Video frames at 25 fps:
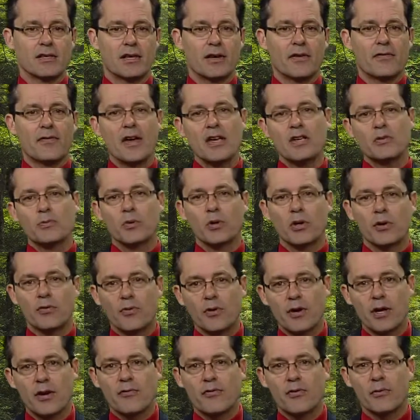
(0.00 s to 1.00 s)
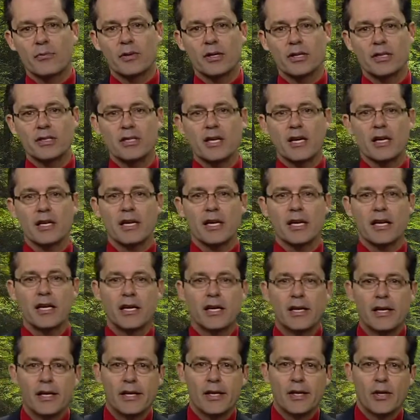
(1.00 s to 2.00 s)
A Facebook friend from Kentucky
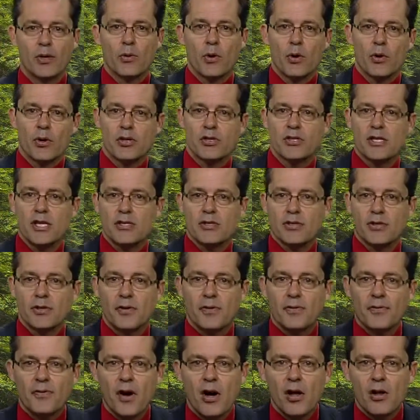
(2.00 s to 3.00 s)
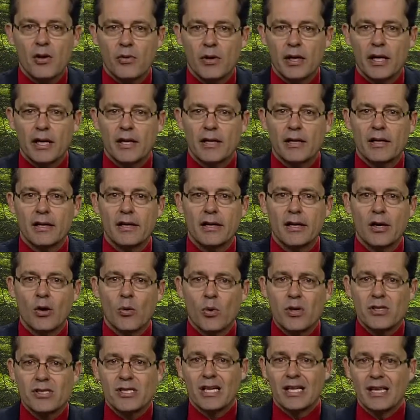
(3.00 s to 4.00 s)
wrote essentially the following:
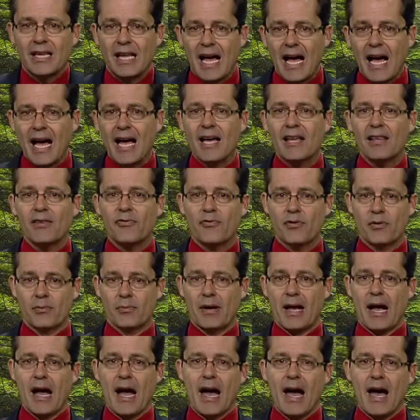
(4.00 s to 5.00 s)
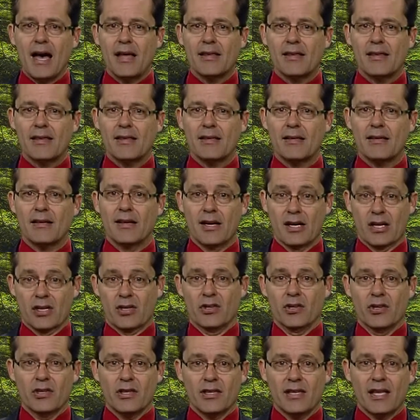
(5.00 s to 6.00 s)
Was Goliath from Gath a
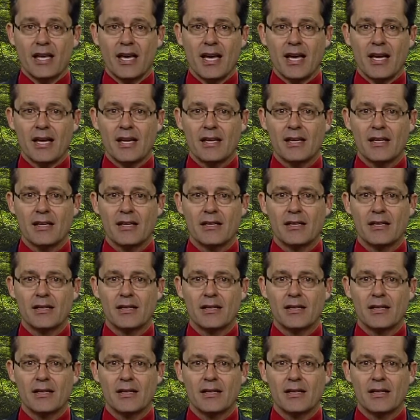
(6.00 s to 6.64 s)
good thing?